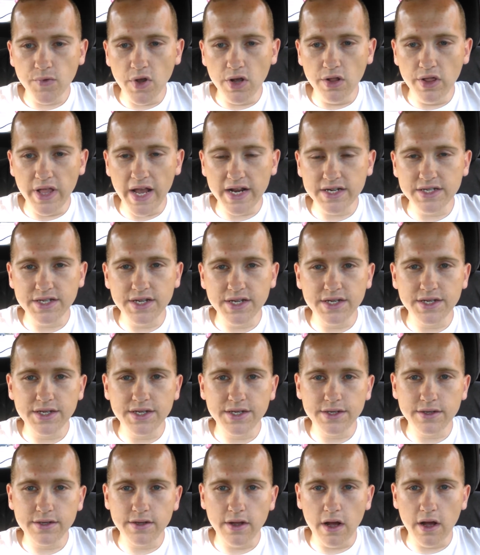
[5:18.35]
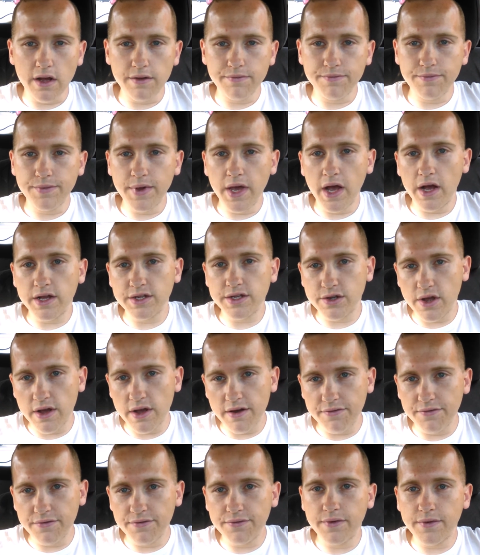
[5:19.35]
Lexus, they also
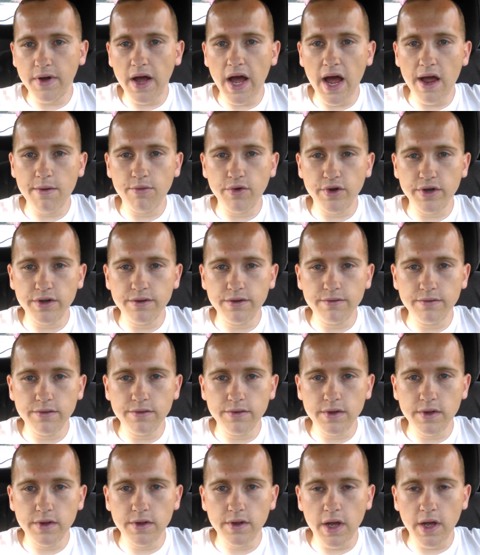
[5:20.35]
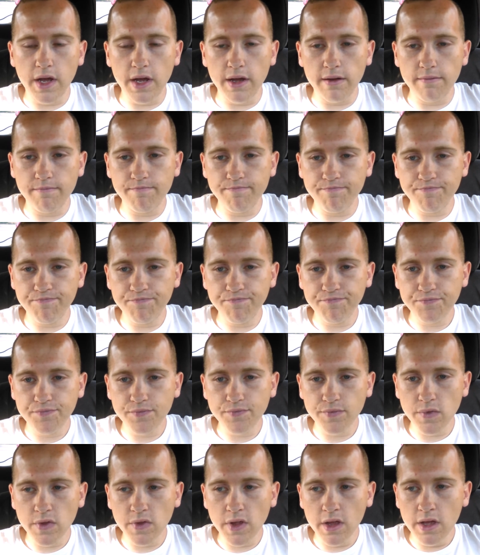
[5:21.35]
have hybrid. And
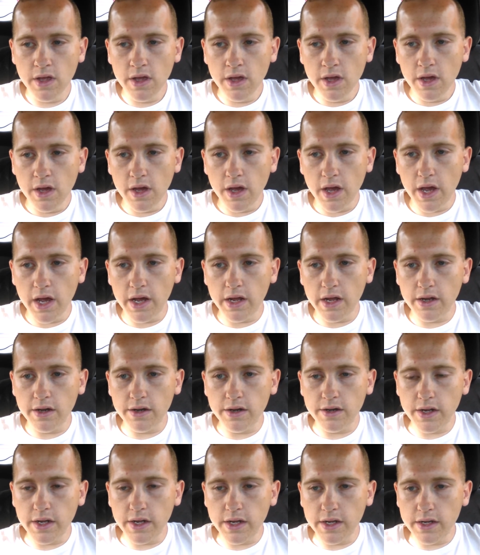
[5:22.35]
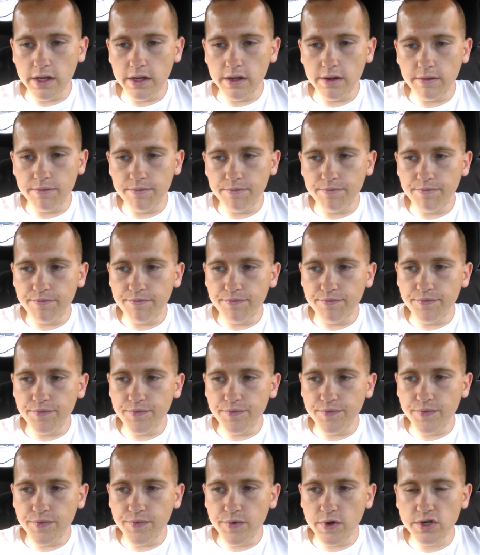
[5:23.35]

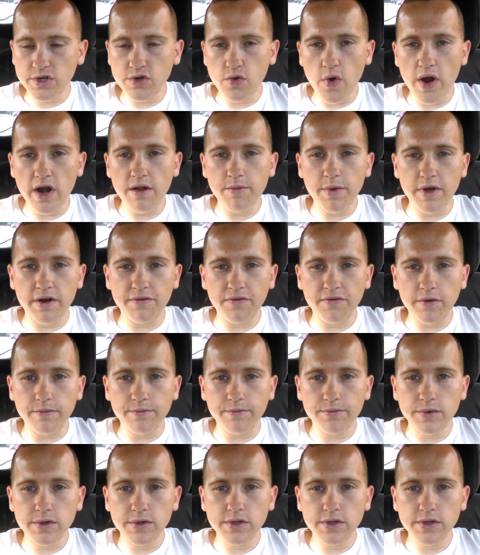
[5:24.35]
there's quite a bit of them.